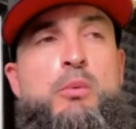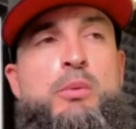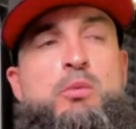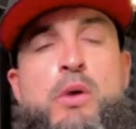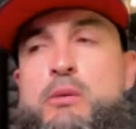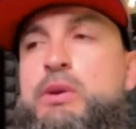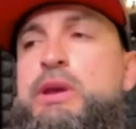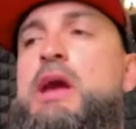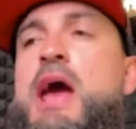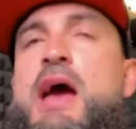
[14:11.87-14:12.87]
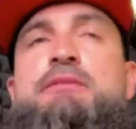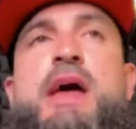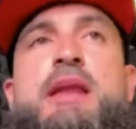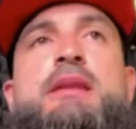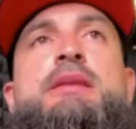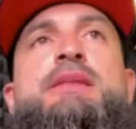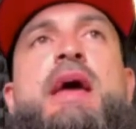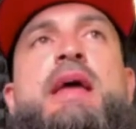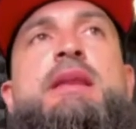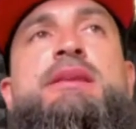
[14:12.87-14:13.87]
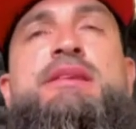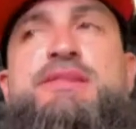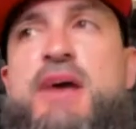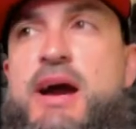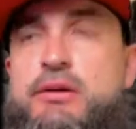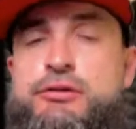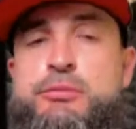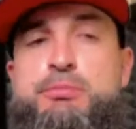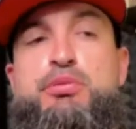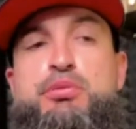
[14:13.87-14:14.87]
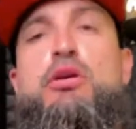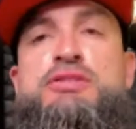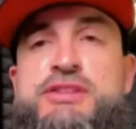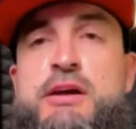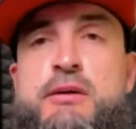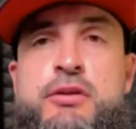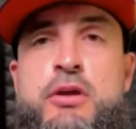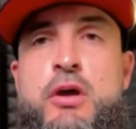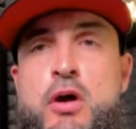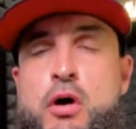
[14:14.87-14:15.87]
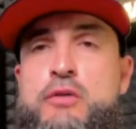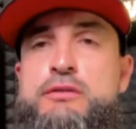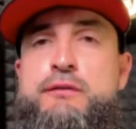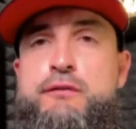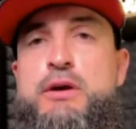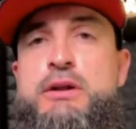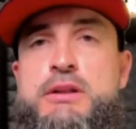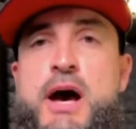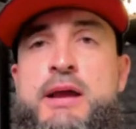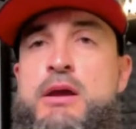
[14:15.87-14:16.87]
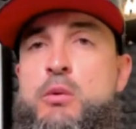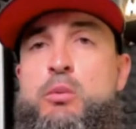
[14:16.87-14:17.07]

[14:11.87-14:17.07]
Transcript: We have that desire to put ourselves on the front line.